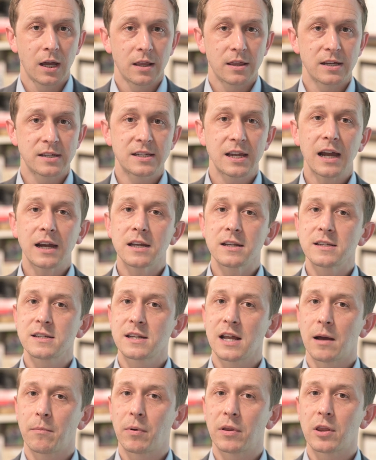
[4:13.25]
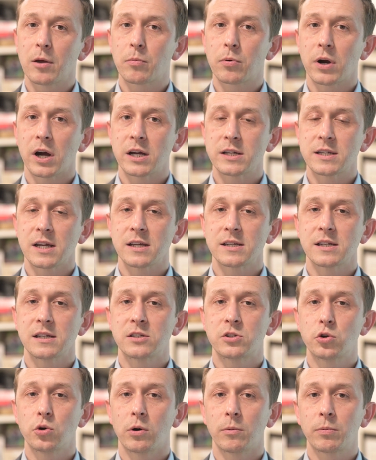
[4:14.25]
The second step in the process
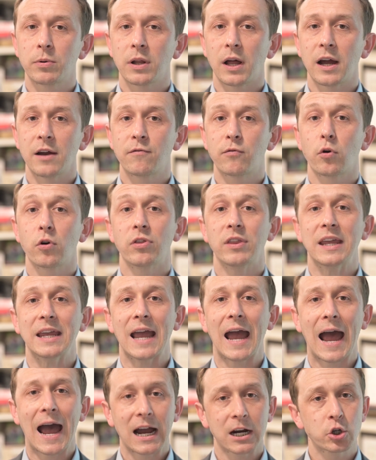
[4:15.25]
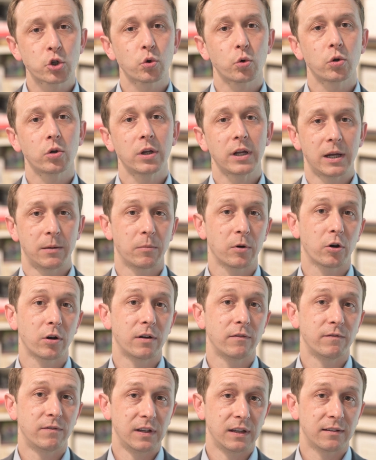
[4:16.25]
is to apply for the actual
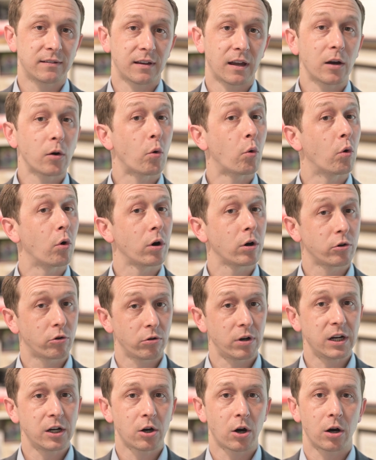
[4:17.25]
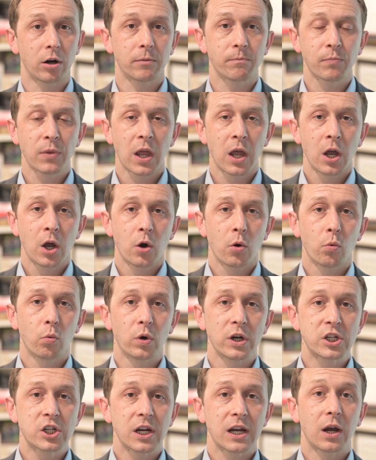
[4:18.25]
immigrant visa or green card,
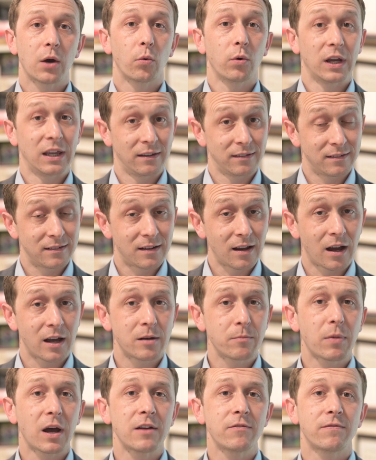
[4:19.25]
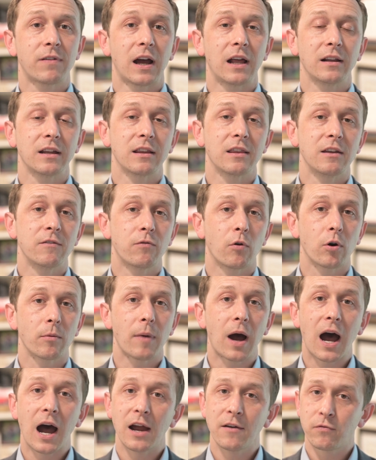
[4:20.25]
which is done by filing the
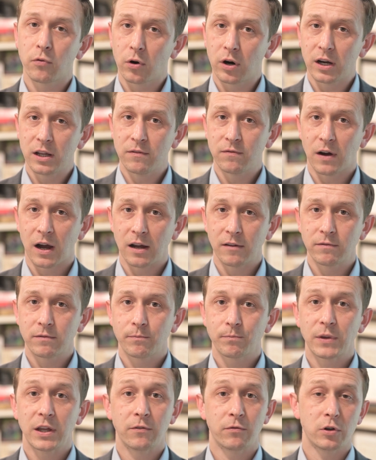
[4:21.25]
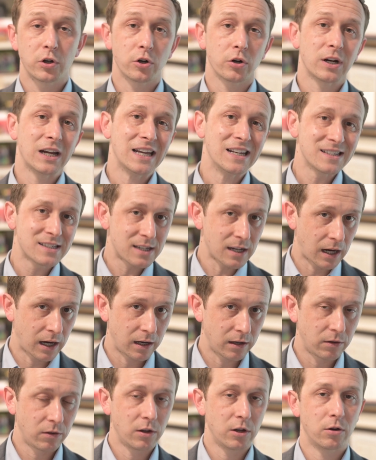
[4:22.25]
Form I-485 if you're
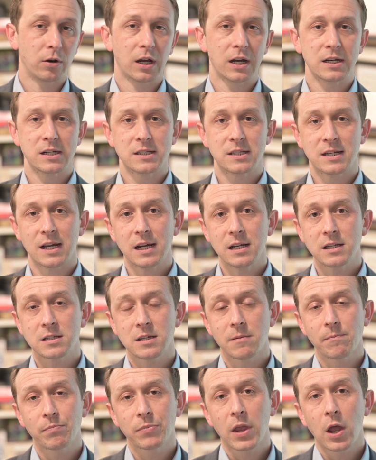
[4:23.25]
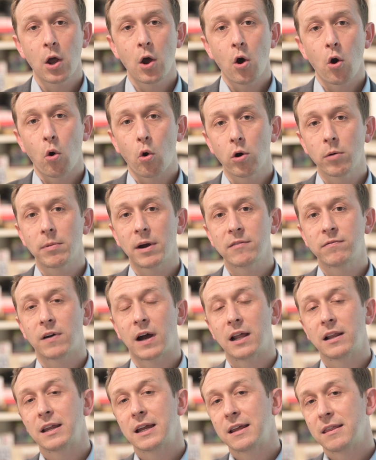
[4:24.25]
inside the United States, or by
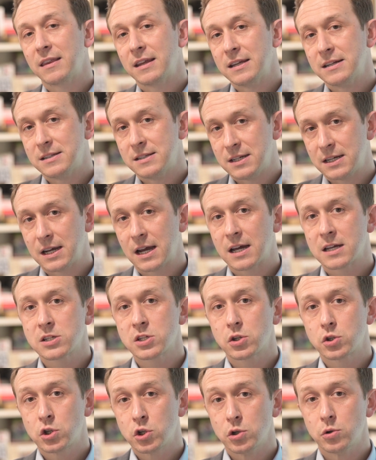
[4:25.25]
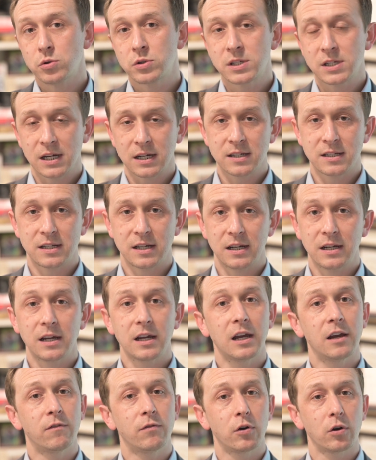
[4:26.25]
filing the DS-260
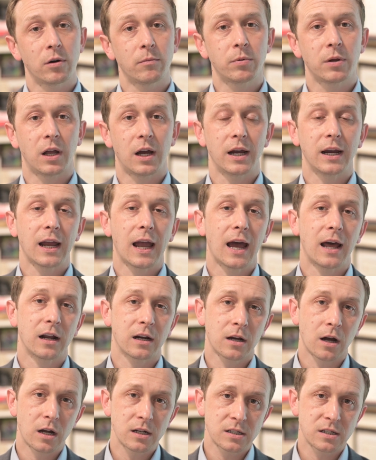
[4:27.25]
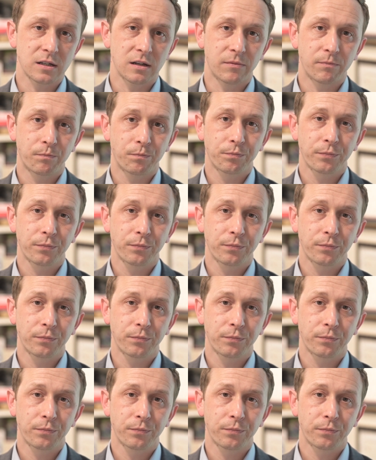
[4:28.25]
if you're applying at a consulate.